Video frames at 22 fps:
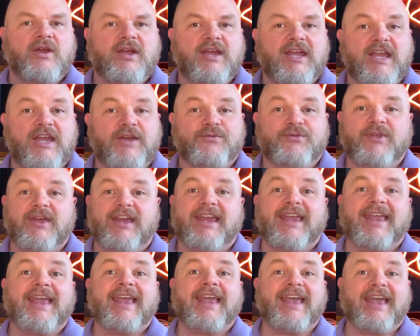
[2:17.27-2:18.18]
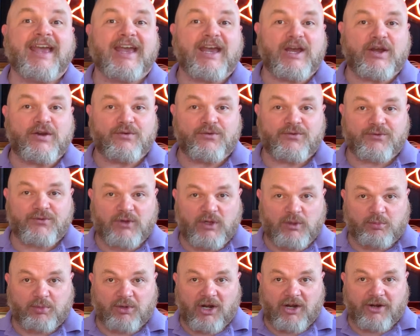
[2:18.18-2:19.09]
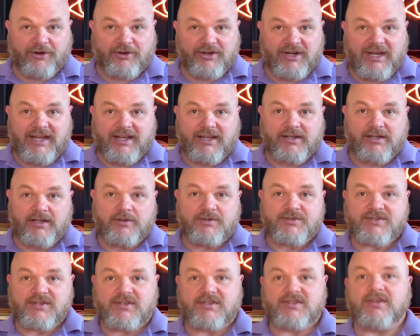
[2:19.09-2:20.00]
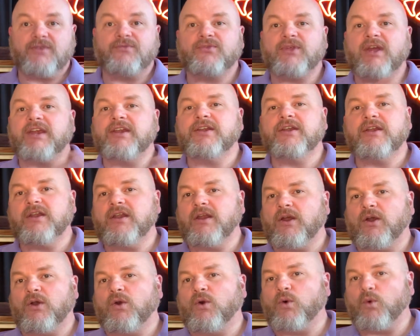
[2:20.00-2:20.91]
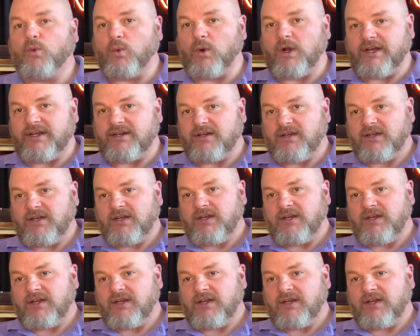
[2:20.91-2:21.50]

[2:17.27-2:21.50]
if they have a broader diagnosis, if they know what